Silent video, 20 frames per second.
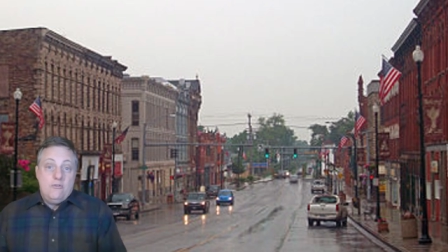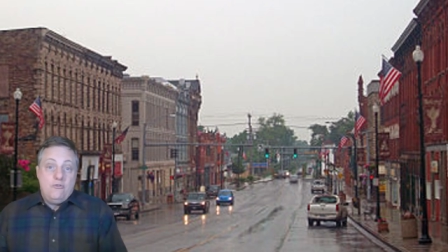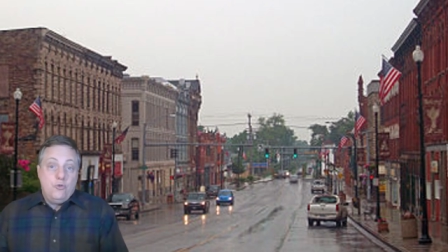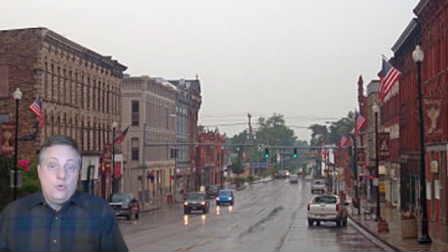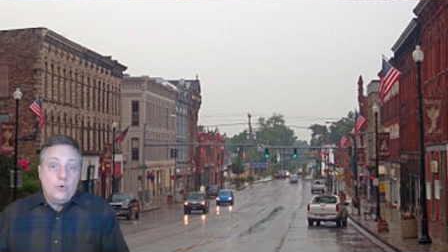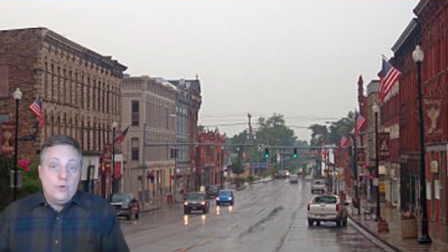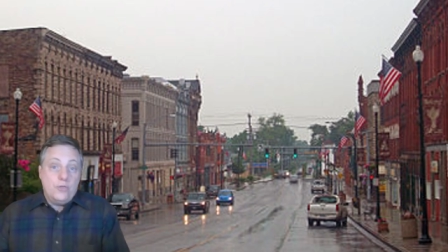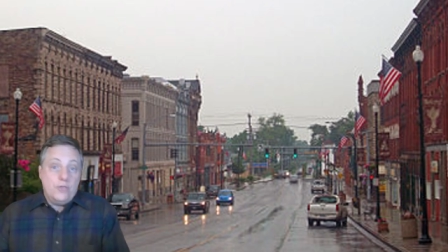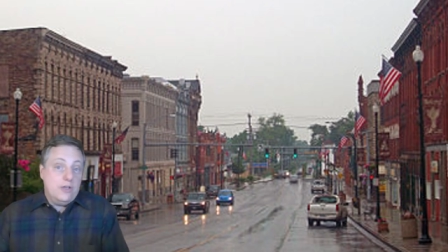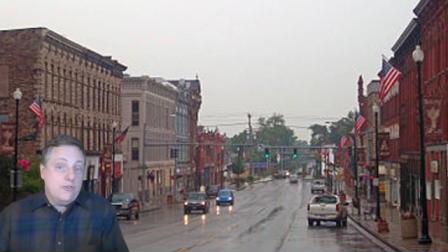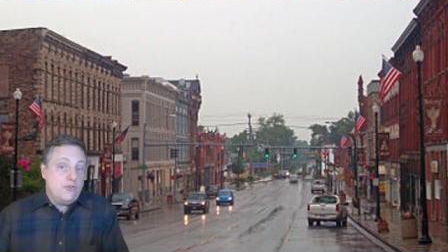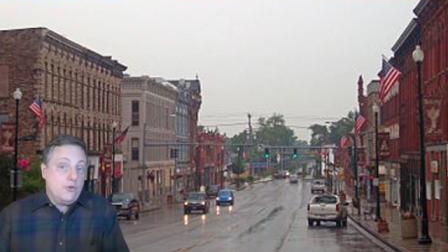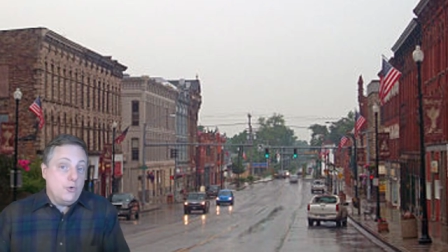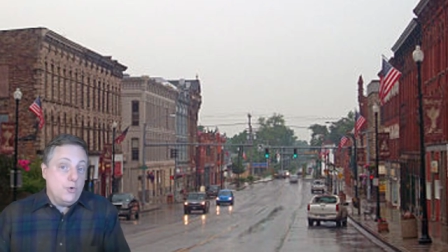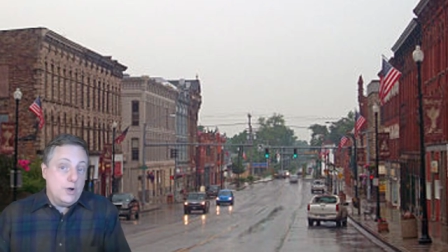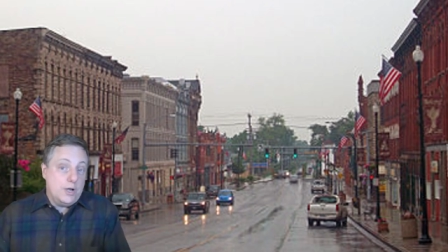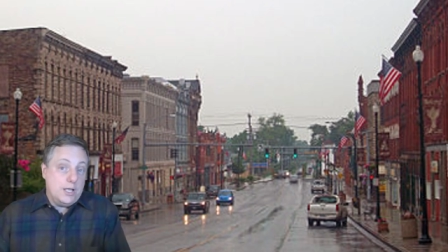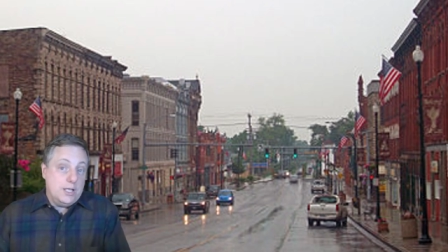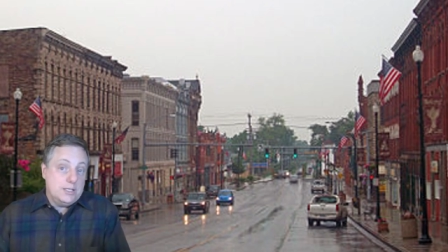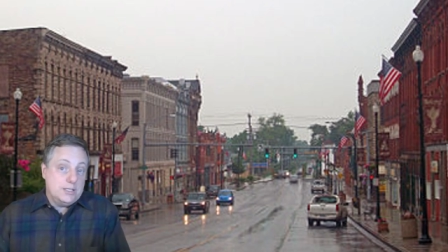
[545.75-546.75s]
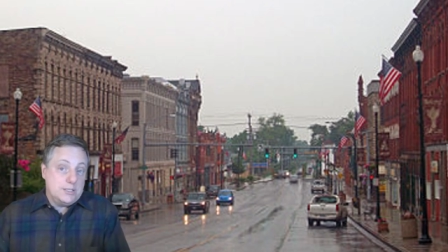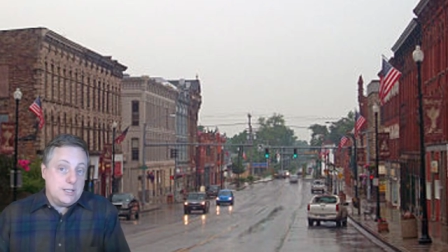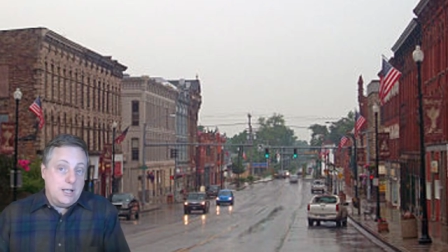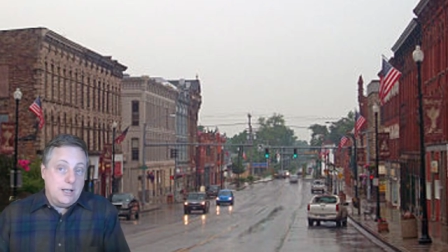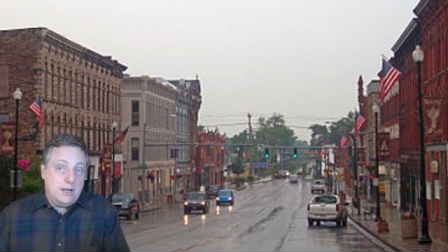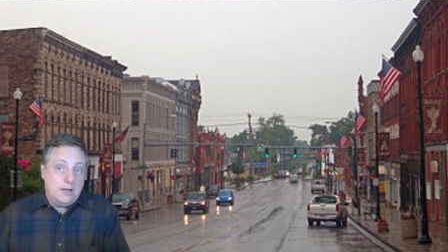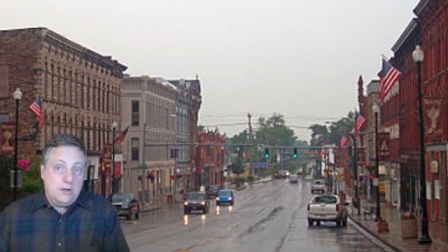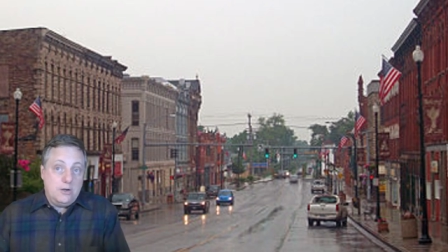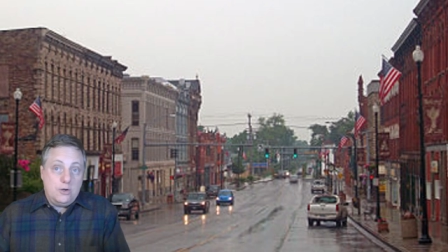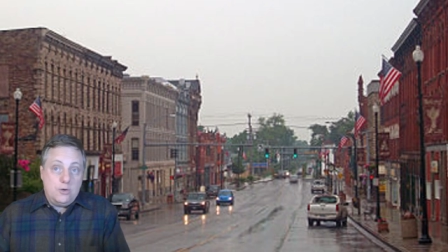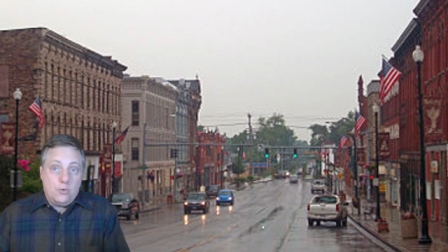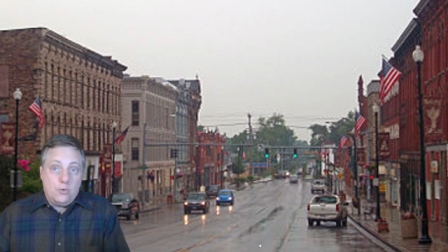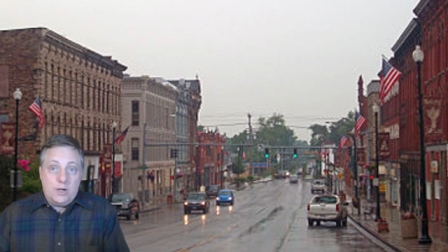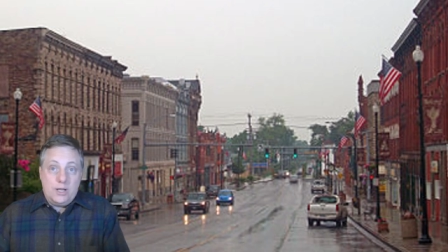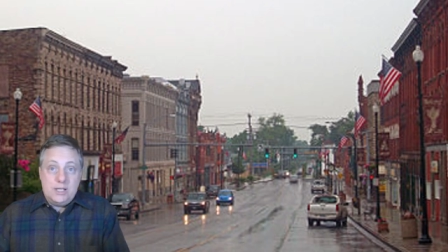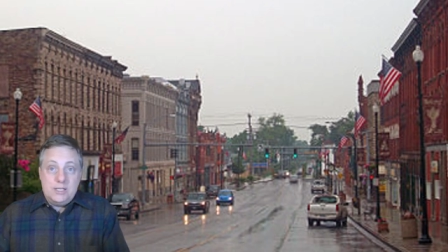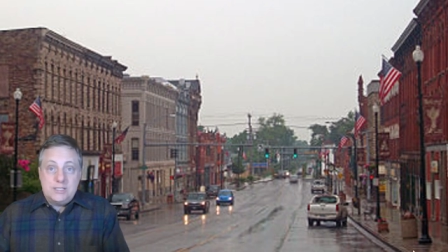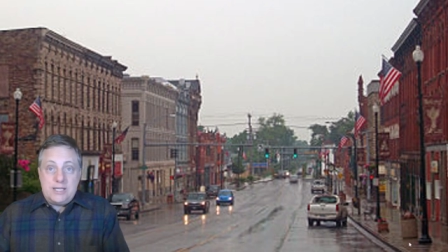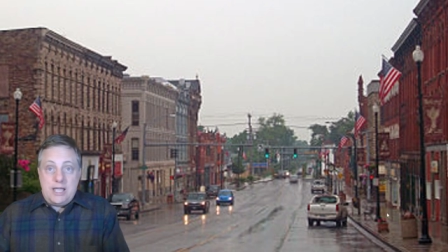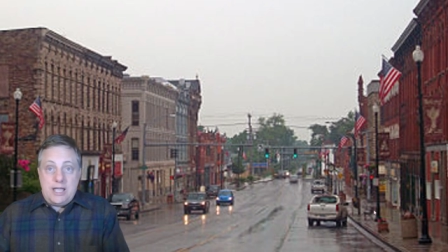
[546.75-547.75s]
for the authorities in
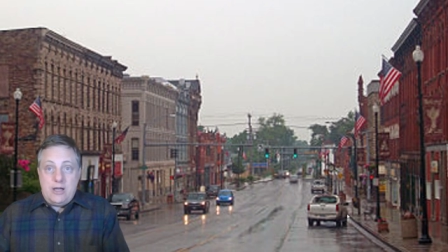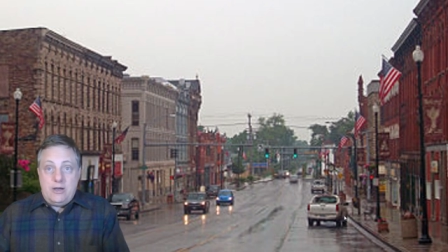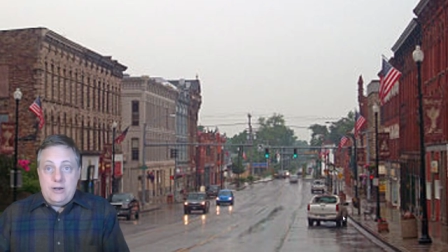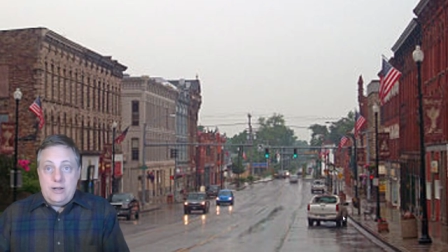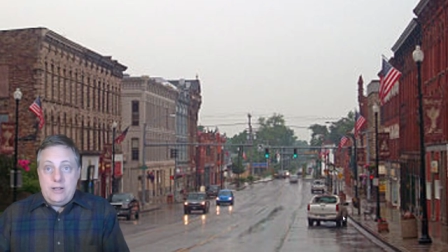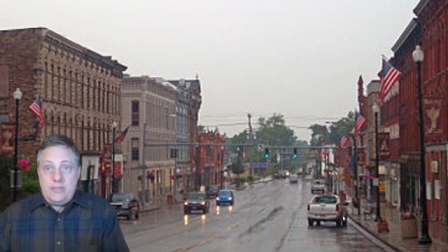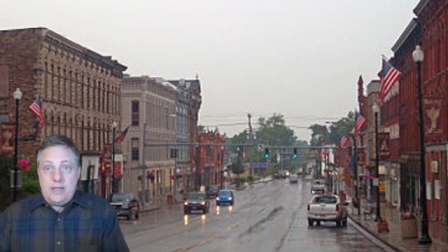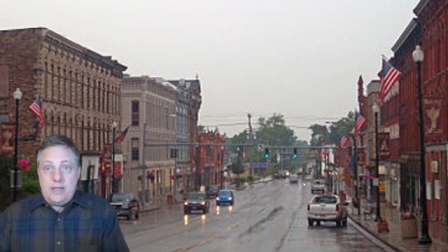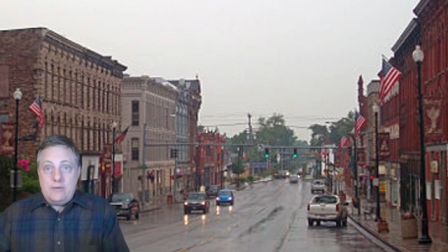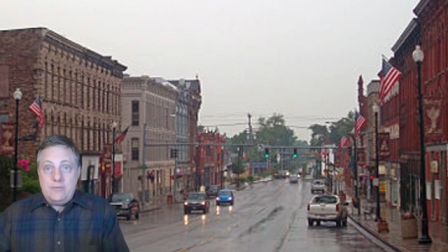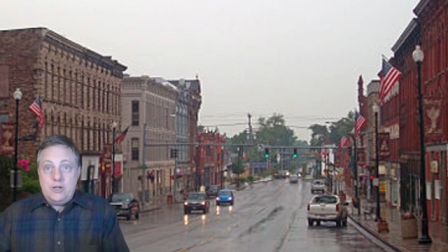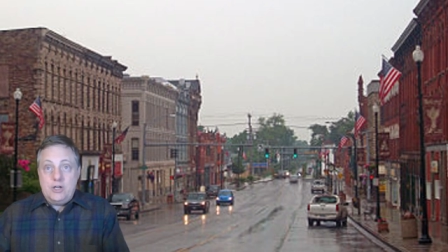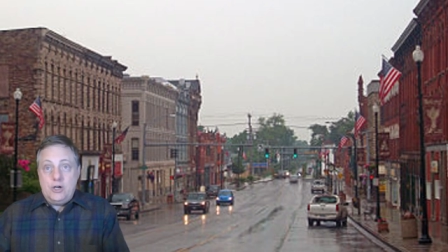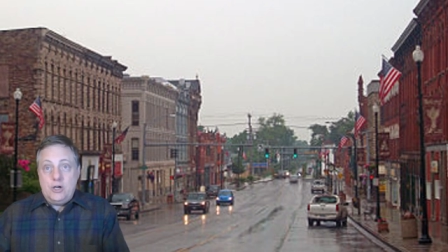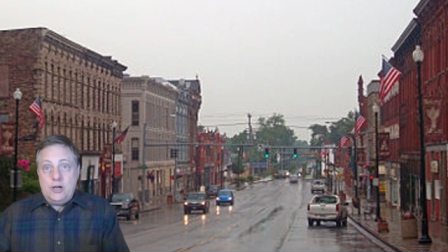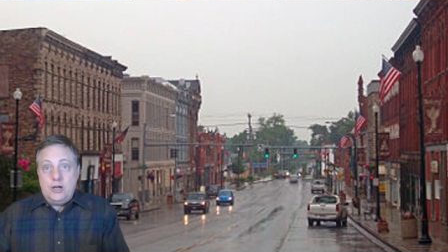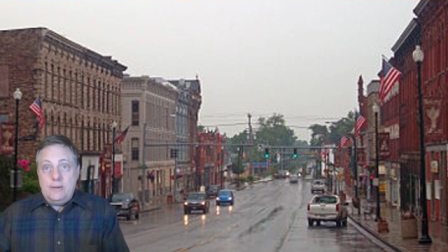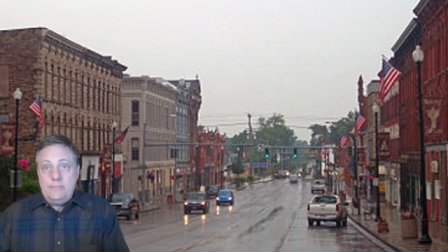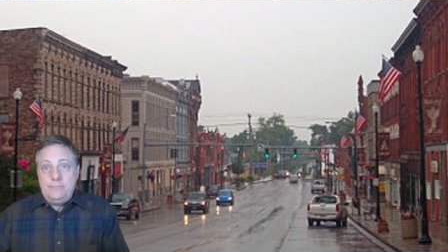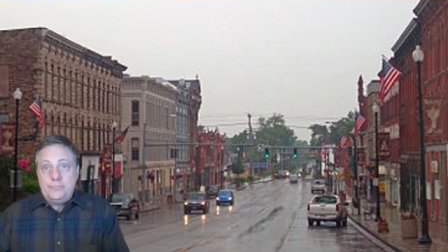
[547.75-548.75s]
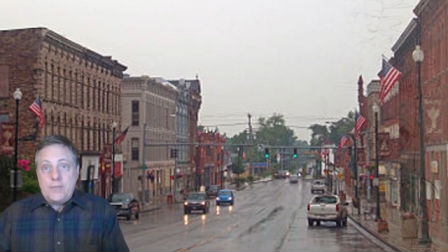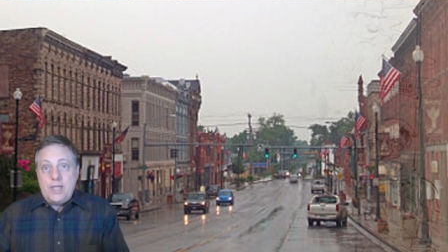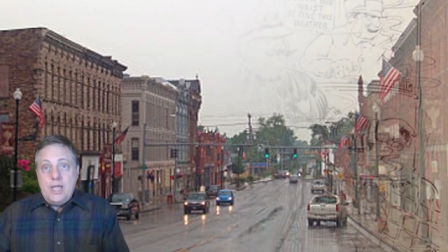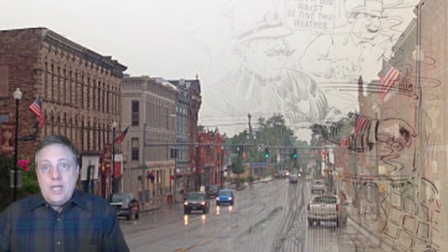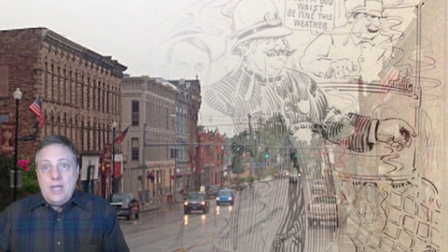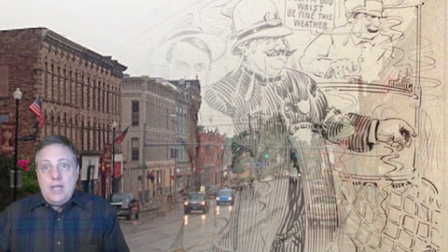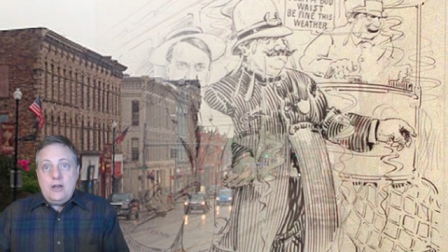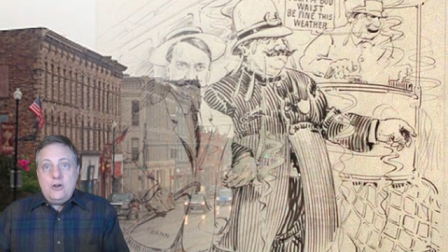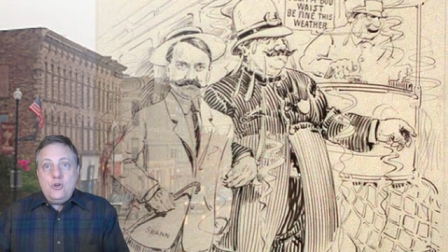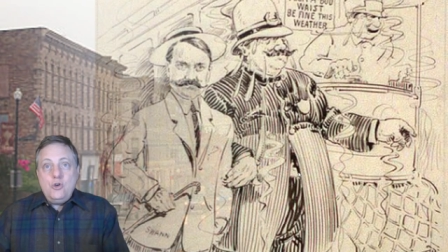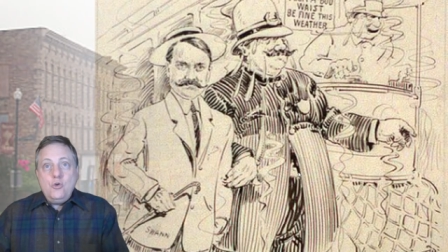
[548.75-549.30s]
Orleans County in that regard. And